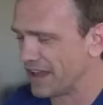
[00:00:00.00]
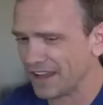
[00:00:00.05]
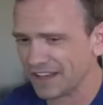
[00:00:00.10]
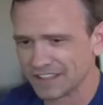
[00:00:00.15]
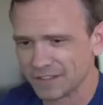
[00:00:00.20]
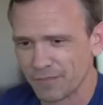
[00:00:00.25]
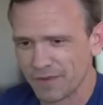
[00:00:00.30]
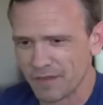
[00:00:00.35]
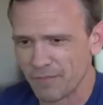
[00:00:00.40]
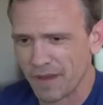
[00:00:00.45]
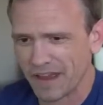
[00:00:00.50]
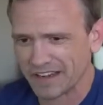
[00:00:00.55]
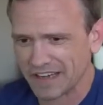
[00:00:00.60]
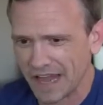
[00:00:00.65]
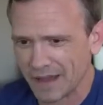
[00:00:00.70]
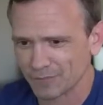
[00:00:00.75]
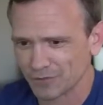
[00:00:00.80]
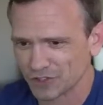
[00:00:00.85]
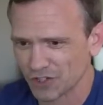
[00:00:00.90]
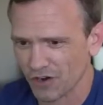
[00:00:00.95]
the big
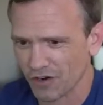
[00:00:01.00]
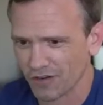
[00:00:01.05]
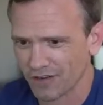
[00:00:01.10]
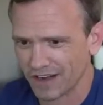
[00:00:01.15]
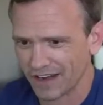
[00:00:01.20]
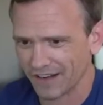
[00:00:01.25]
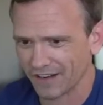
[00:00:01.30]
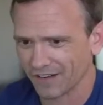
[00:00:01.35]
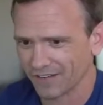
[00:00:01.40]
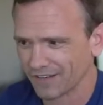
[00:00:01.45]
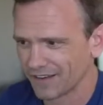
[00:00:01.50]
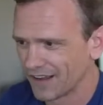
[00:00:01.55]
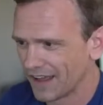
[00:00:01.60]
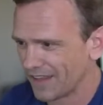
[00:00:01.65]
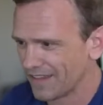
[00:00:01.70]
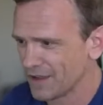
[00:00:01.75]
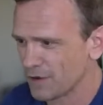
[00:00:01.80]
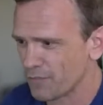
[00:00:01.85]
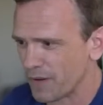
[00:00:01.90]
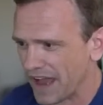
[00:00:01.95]
name star here? I
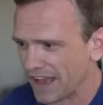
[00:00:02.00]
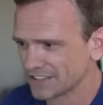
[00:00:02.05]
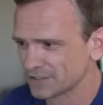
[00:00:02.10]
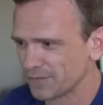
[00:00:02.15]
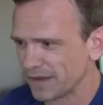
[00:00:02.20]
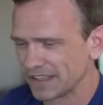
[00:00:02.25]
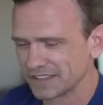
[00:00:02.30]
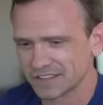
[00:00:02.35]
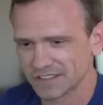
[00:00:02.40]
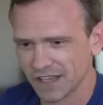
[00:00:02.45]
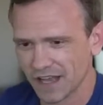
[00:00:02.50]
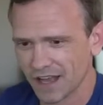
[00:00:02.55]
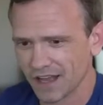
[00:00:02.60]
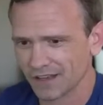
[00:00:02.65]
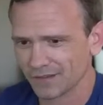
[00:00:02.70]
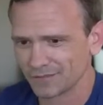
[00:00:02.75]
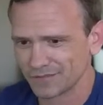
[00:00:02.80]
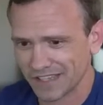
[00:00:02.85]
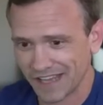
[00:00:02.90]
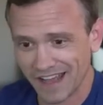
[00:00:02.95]
think you passed me in
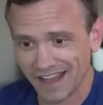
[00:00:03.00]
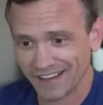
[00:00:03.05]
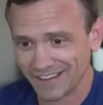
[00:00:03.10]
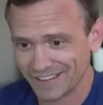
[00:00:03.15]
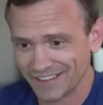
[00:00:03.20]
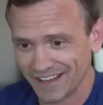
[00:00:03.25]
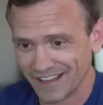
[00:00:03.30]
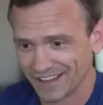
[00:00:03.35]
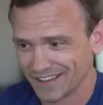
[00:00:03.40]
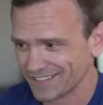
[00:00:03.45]
subs. Yeah, you did.